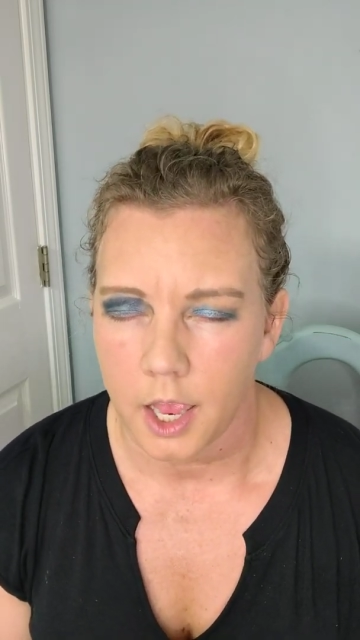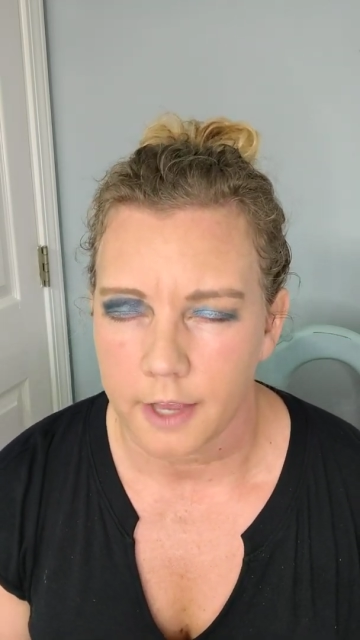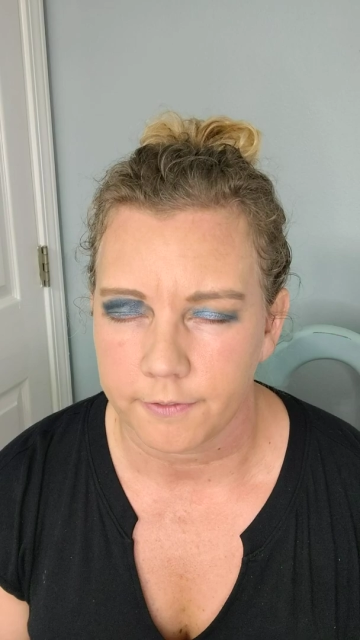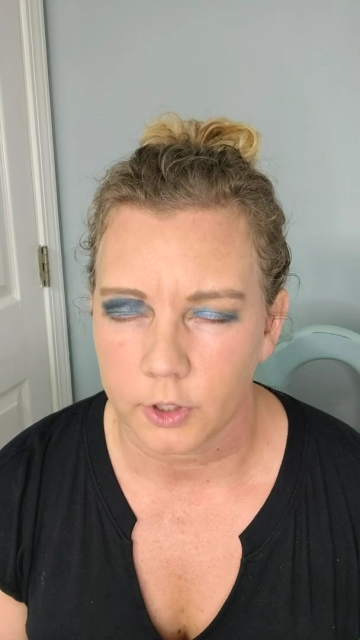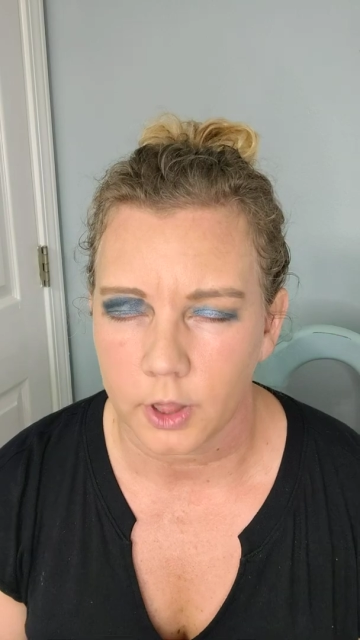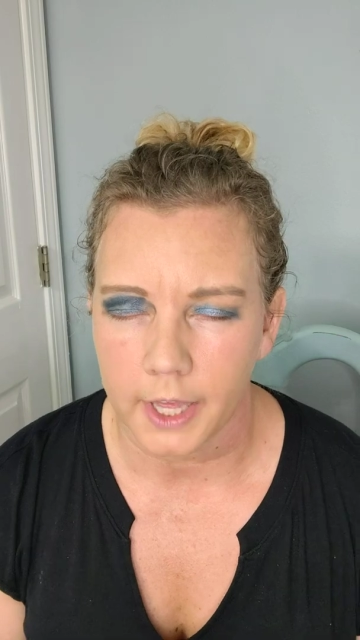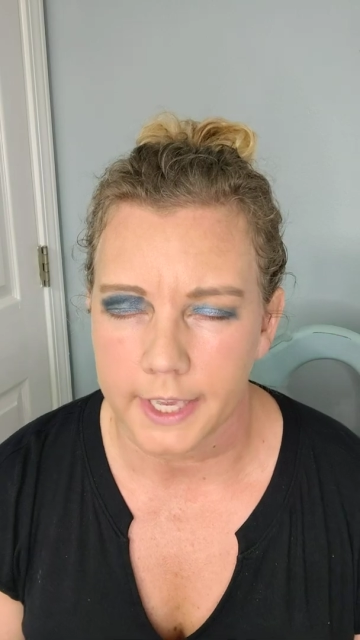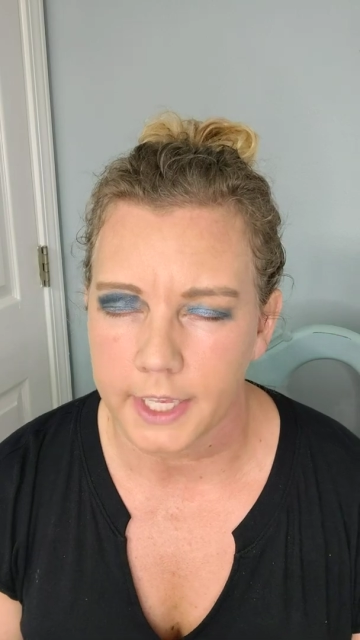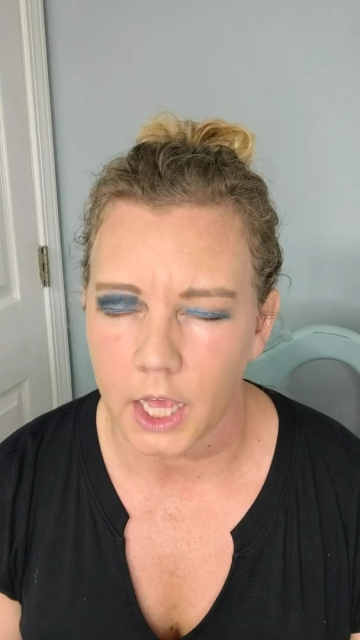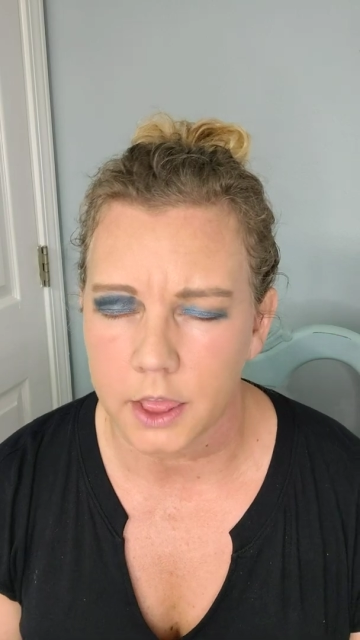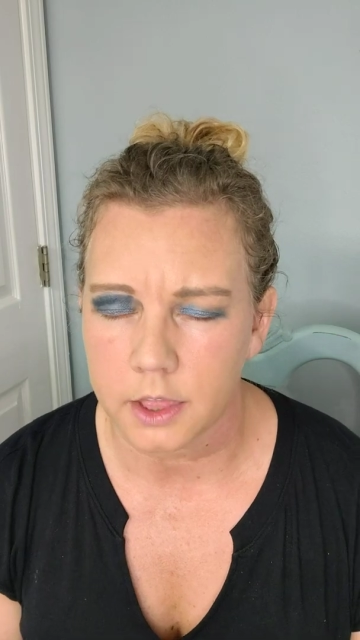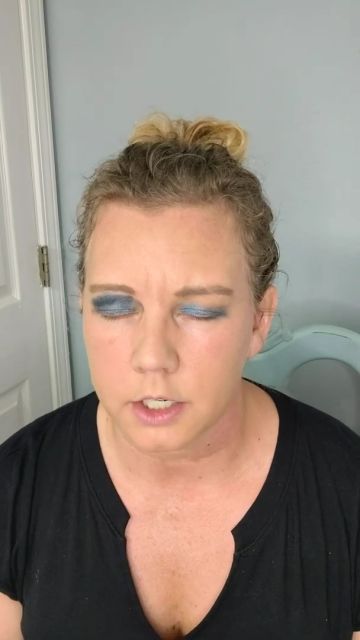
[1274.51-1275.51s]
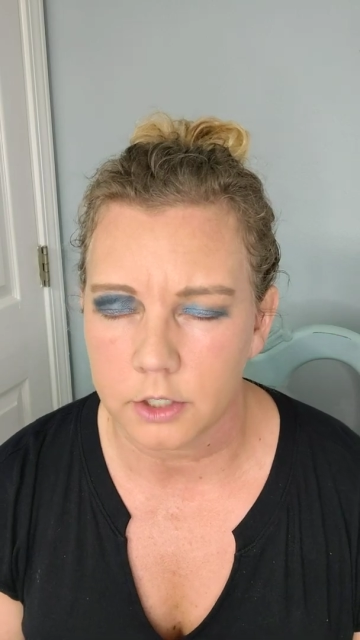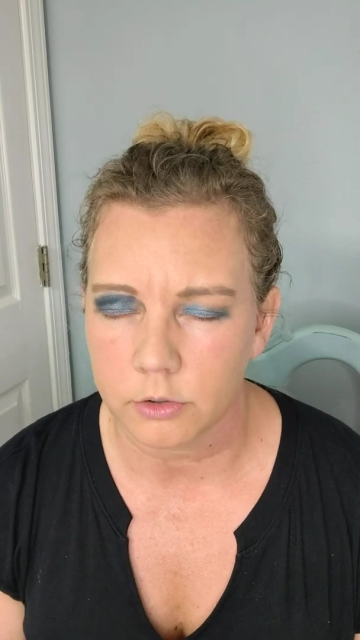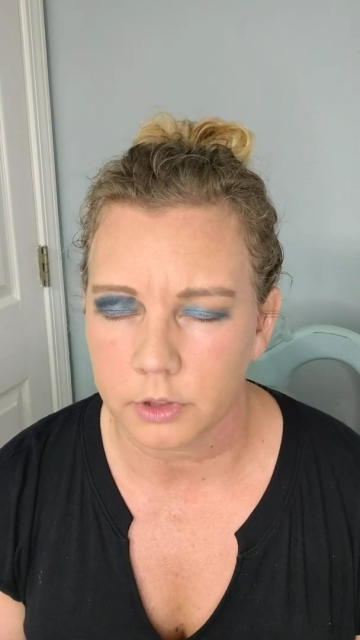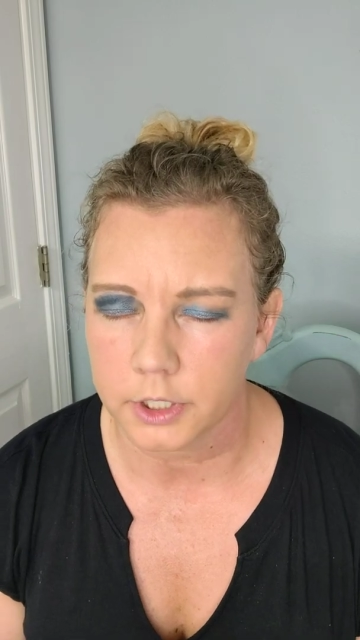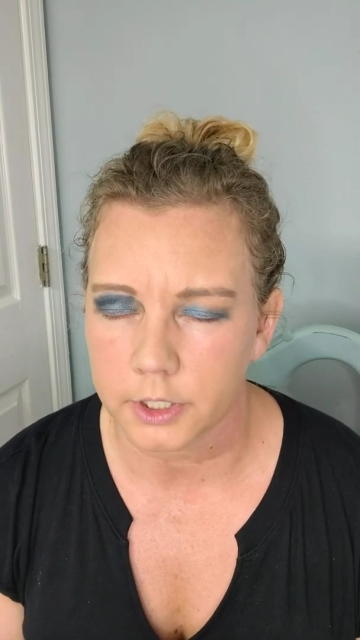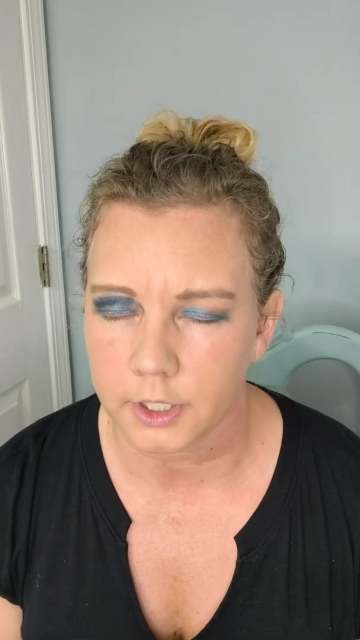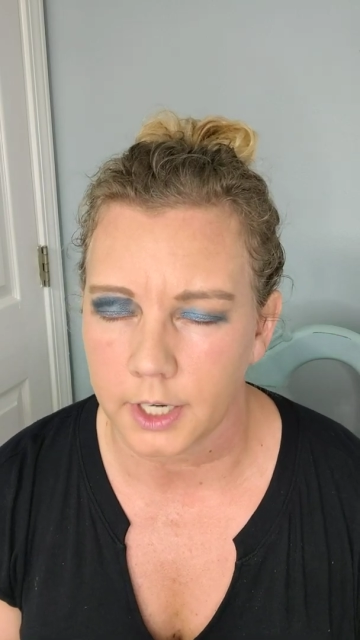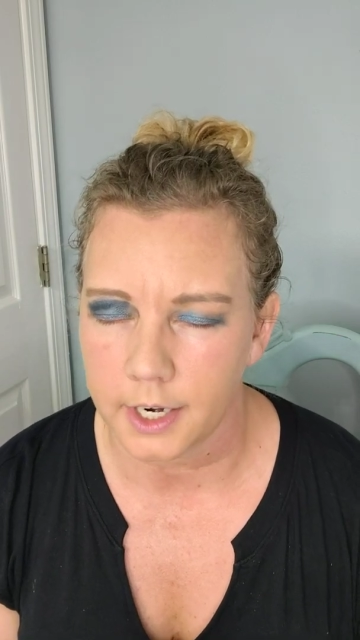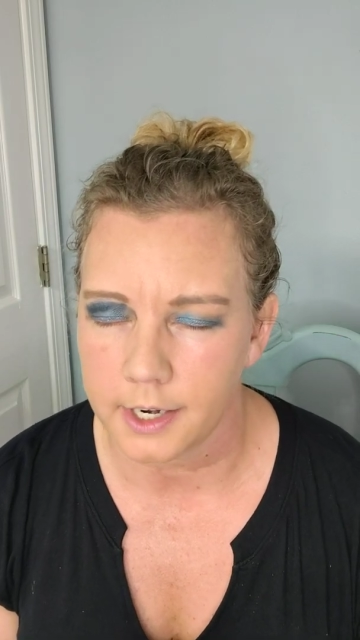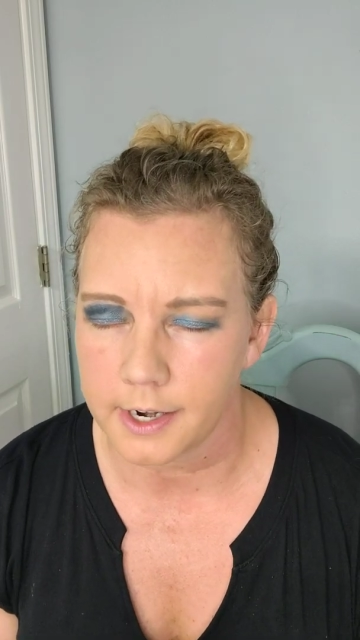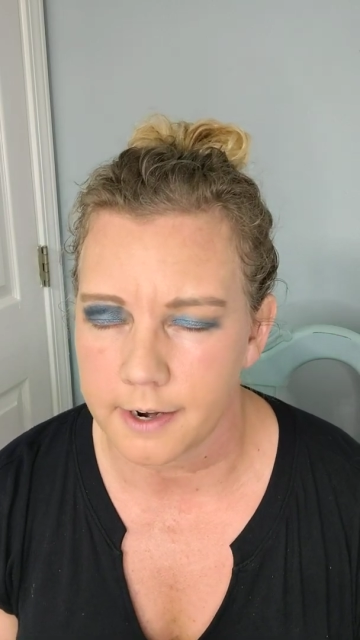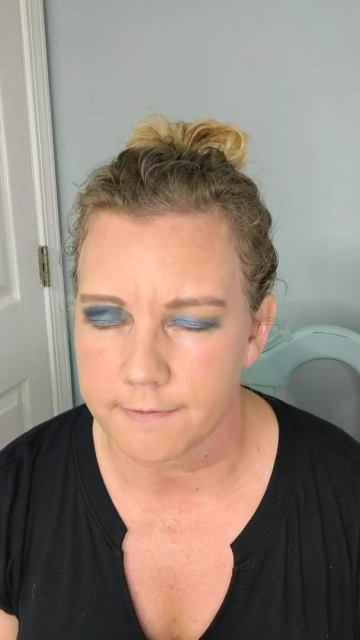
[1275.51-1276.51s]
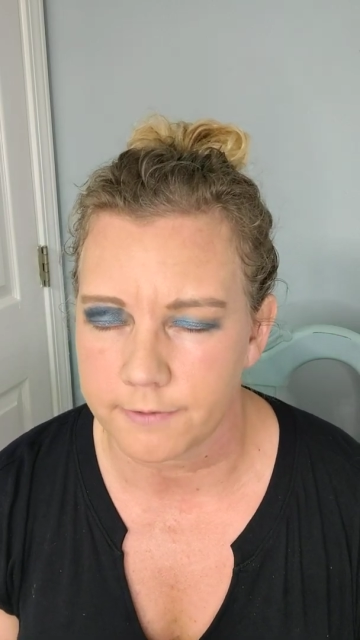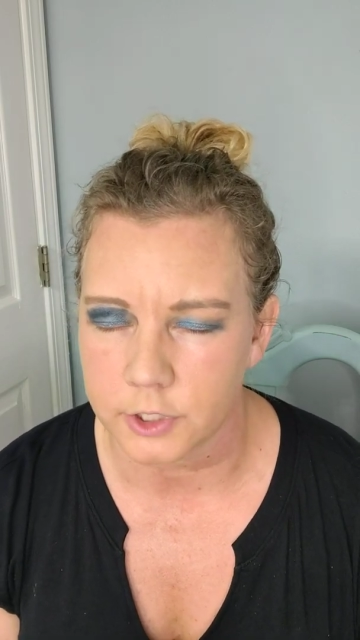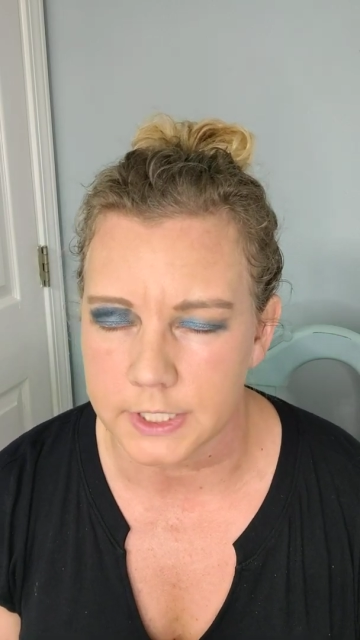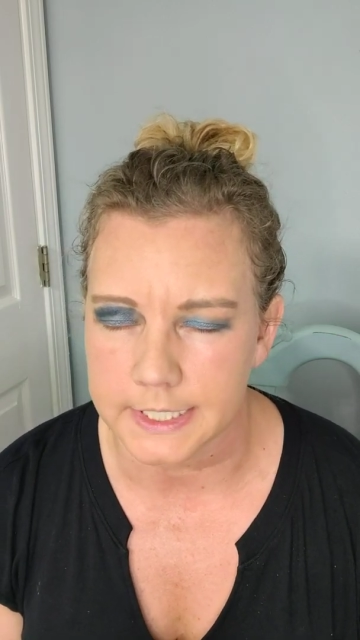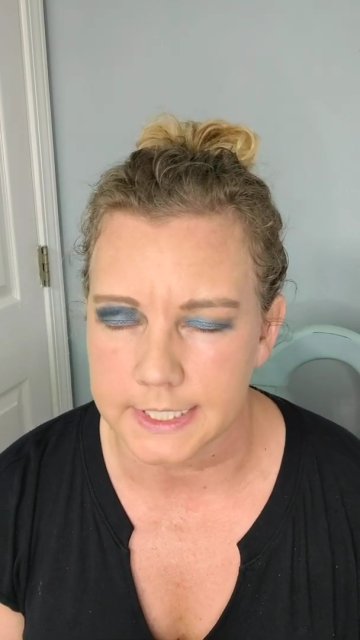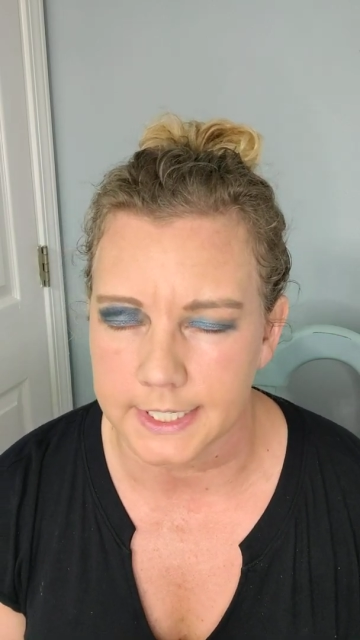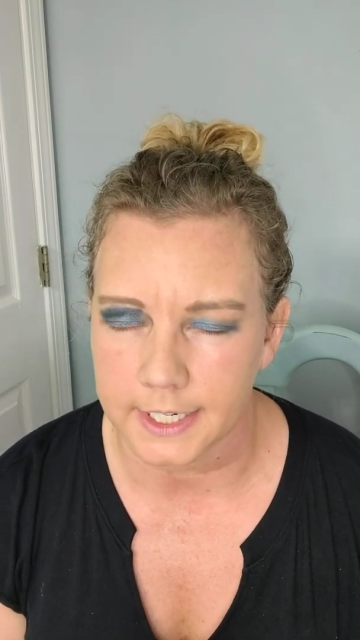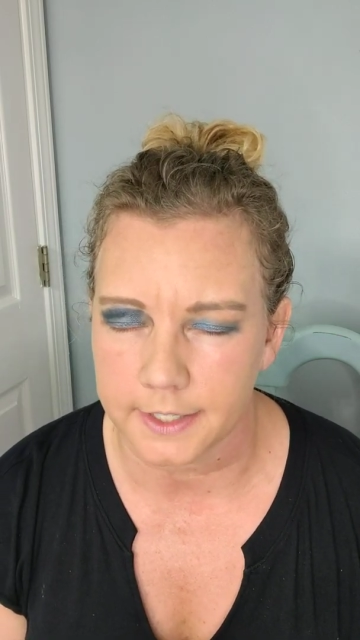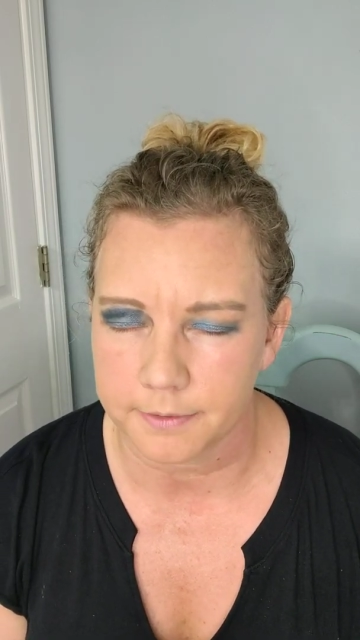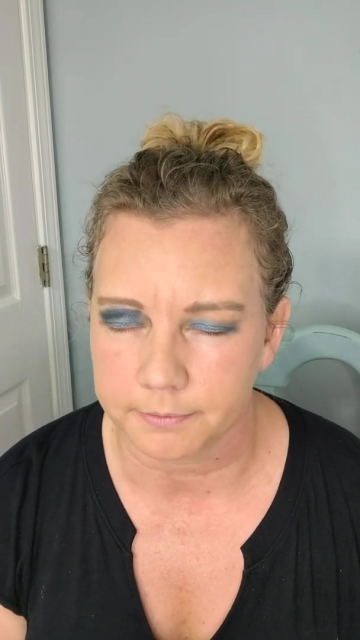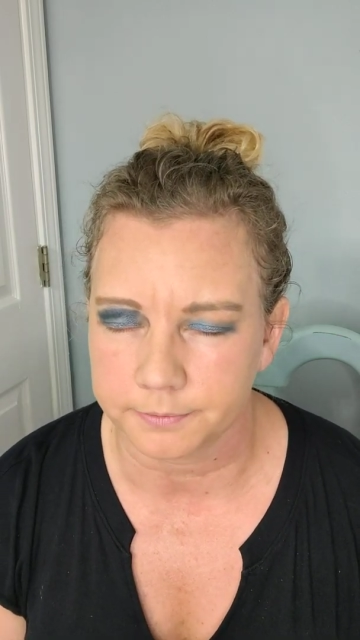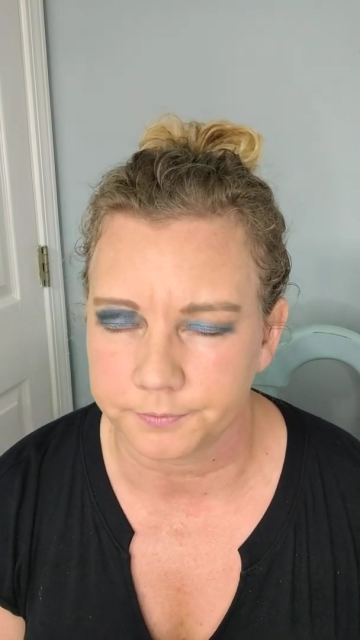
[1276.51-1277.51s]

if you like the new look I have for today.